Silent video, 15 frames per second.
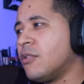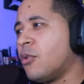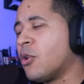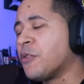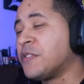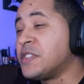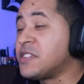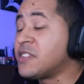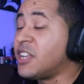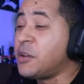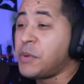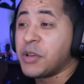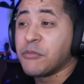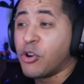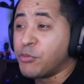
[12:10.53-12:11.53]
Or if this is going to
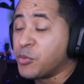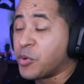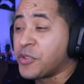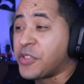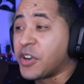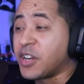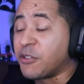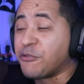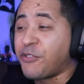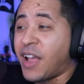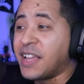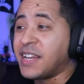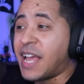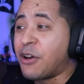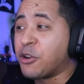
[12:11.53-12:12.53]
be a moment where they're going to
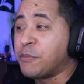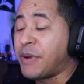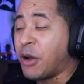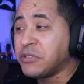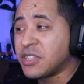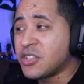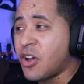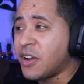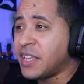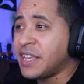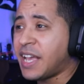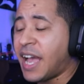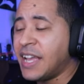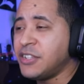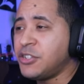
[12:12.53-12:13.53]
find out about the
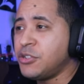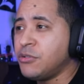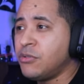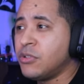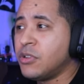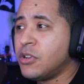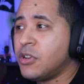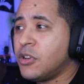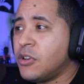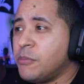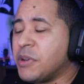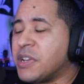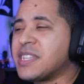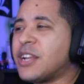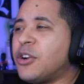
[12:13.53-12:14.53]
talking kaiju.
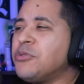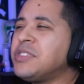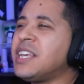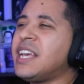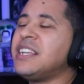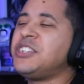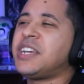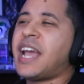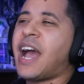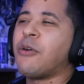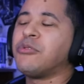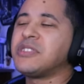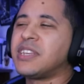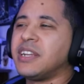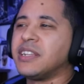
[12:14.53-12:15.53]
Because I don't think
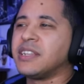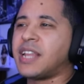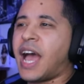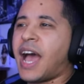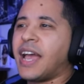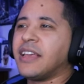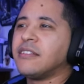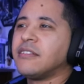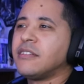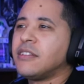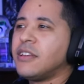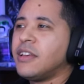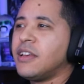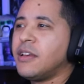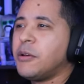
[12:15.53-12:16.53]
Ichikawa is going to die.
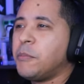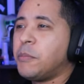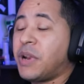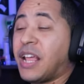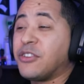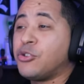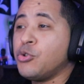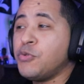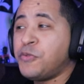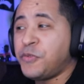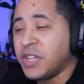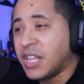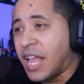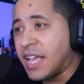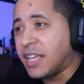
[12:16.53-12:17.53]
But I do
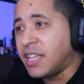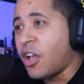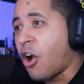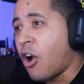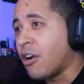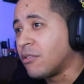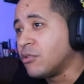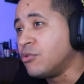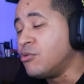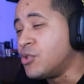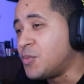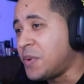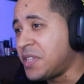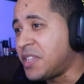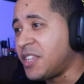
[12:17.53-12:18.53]
feel like Iharu,
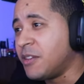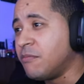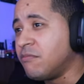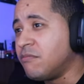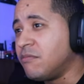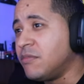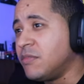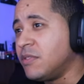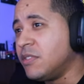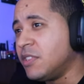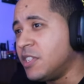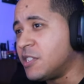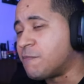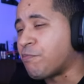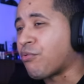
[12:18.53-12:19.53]
who's with him,
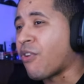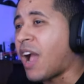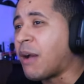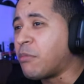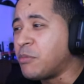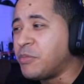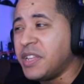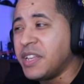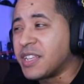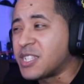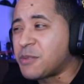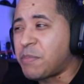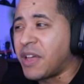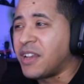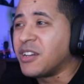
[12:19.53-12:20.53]
is probably
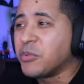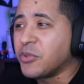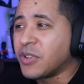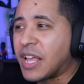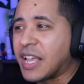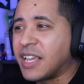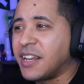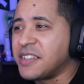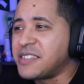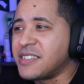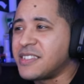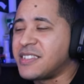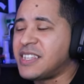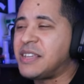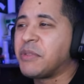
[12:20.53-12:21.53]
expendable. Like, he doesn't
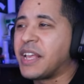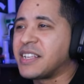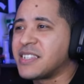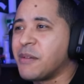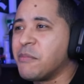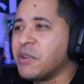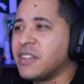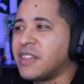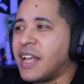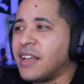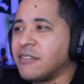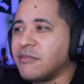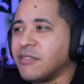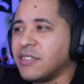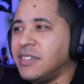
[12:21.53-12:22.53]
seem like somebody
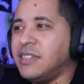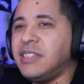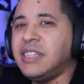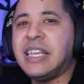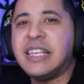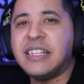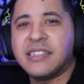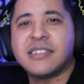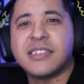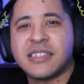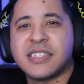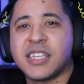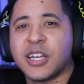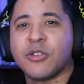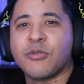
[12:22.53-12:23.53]
that needs to
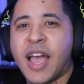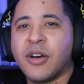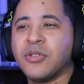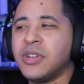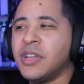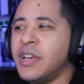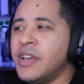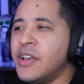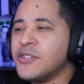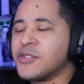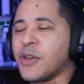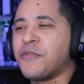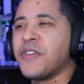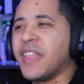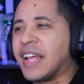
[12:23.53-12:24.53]
stick around.
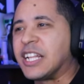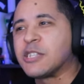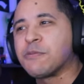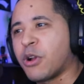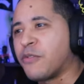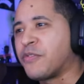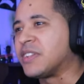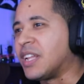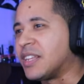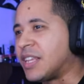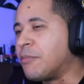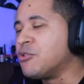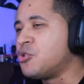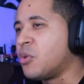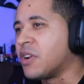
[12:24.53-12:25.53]
So I feel like it's perfect that
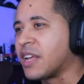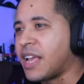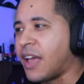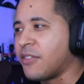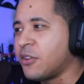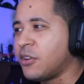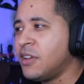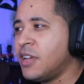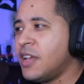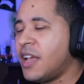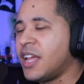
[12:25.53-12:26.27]
them two are together.